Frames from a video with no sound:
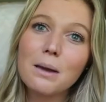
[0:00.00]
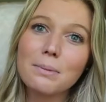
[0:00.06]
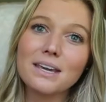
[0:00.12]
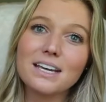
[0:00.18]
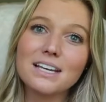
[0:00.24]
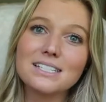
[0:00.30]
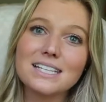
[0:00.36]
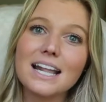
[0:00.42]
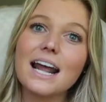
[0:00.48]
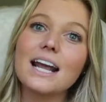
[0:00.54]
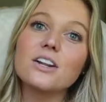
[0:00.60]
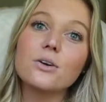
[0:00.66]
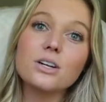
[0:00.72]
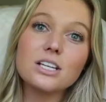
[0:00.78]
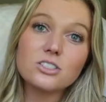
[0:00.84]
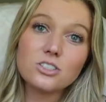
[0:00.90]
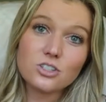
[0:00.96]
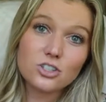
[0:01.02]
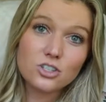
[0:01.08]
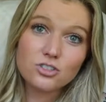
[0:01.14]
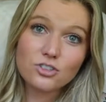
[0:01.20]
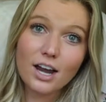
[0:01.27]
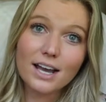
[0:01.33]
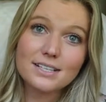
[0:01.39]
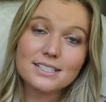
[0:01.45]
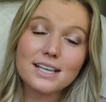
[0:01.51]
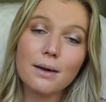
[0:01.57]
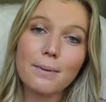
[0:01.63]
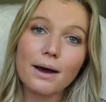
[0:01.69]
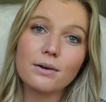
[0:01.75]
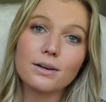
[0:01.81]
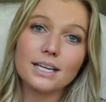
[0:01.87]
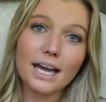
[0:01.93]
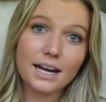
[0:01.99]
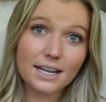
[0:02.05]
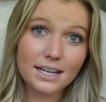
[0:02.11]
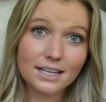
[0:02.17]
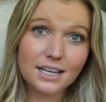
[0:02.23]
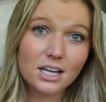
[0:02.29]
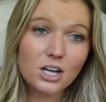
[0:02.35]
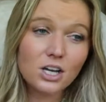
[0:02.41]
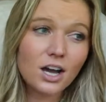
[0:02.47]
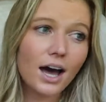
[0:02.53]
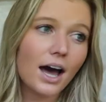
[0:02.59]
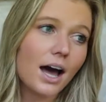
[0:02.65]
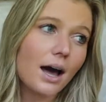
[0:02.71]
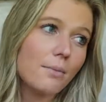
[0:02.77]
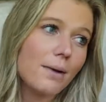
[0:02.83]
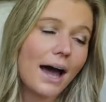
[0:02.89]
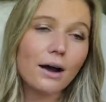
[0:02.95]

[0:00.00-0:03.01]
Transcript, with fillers: because then I don't need to stress about getting um,